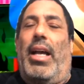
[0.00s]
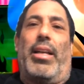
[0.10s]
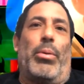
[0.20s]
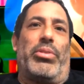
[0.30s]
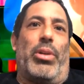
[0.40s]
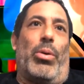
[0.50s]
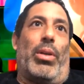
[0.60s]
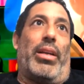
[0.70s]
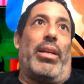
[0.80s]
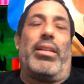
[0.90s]
And there was no
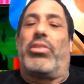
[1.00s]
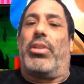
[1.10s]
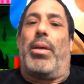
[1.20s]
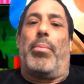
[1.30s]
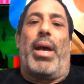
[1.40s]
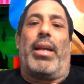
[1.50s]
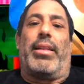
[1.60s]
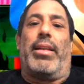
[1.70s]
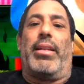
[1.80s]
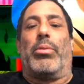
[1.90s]
like internet
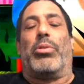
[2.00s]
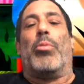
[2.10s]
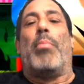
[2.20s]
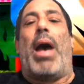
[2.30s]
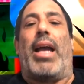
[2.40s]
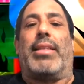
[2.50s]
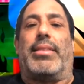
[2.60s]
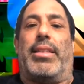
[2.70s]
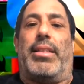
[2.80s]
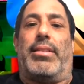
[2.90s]
back then. There was no
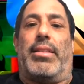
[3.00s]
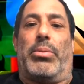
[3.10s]
magazines.